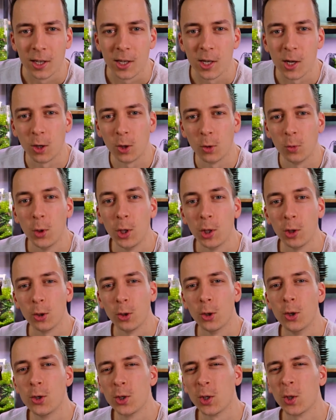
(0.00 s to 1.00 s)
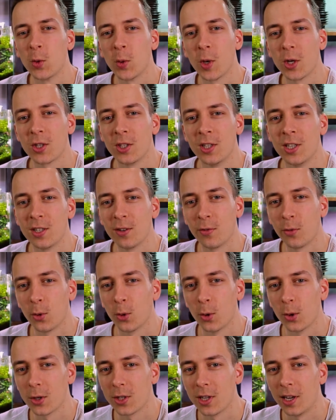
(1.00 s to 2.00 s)
Now the real urgent question is, of
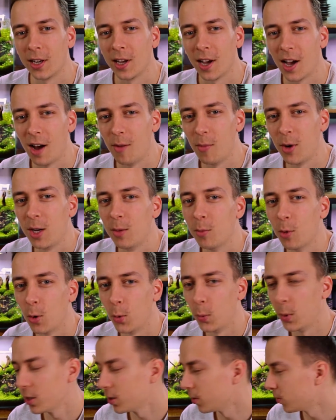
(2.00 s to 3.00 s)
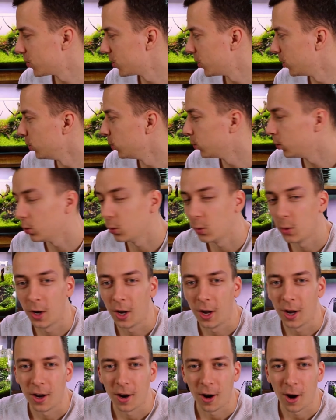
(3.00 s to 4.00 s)
course, like how many more weeks of CO2
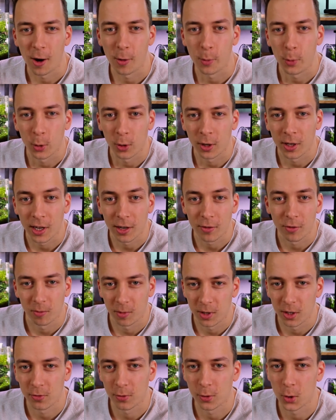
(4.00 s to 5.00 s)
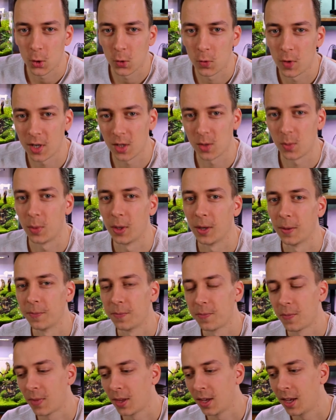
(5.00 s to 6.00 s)
are we gonna get from this first recipe?
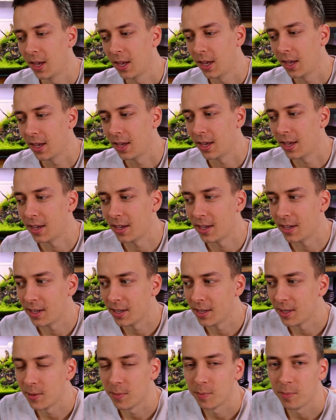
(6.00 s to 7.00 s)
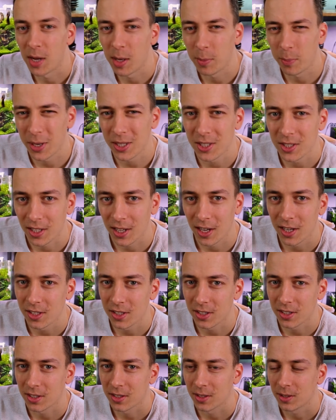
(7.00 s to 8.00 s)
And my best
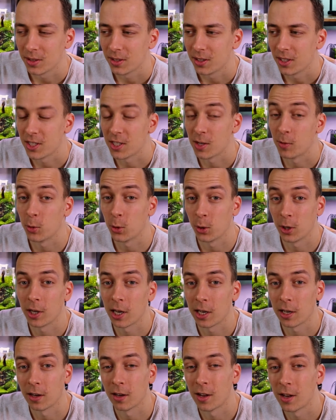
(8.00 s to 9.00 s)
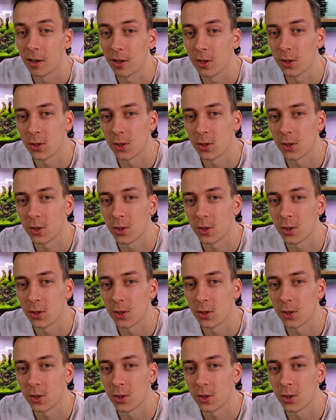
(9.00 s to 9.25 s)
guess is that we're gonna get another